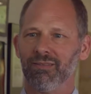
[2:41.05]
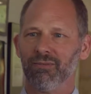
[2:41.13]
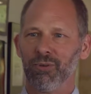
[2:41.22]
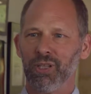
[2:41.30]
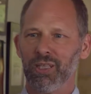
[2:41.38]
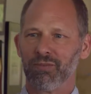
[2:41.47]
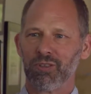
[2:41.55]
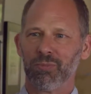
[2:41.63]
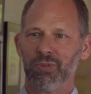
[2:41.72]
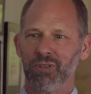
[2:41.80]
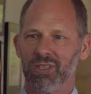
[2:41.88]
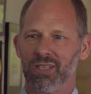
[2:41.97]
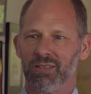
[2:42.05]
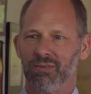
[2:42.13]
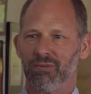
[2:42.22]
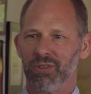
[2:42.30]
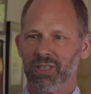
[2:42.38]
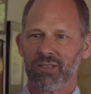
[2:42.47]
we have to communicate
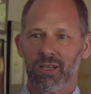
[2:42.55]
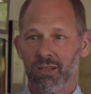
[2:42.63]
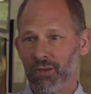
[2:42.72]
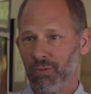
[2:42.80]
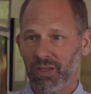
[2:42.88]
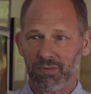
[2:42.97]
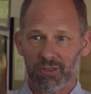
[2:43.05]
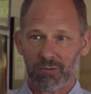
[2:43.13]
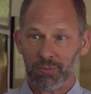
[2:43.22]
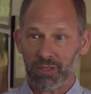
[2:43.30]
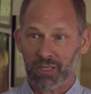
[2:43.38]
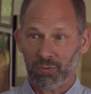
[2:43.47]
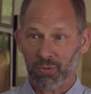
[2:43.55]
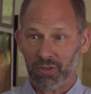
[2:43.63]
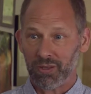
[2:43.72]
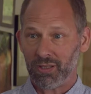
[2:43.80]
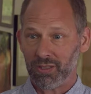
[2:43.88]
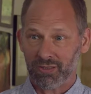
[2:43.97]
with each other, we have to communicate
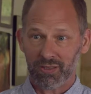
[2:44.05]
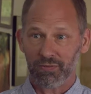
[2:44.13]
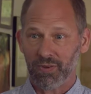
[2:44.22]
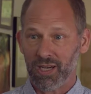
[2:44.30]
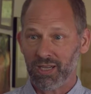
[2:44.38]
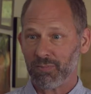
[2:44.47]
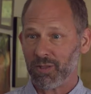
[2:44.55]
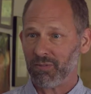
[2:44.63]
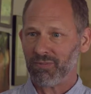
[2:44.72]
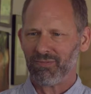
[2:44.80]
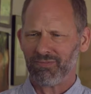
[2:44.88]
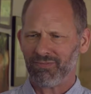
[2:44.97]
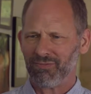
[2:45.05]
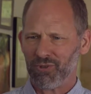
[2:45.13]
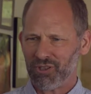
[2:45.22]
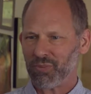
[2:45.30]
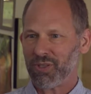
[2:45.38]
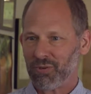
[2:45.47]
with this device, but
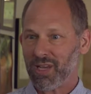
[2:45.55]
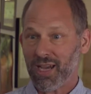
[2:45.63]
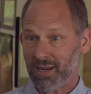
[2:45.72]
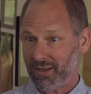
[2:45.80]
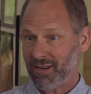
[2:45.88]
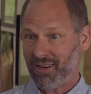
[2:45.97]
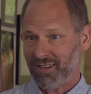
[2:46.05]
once we do that,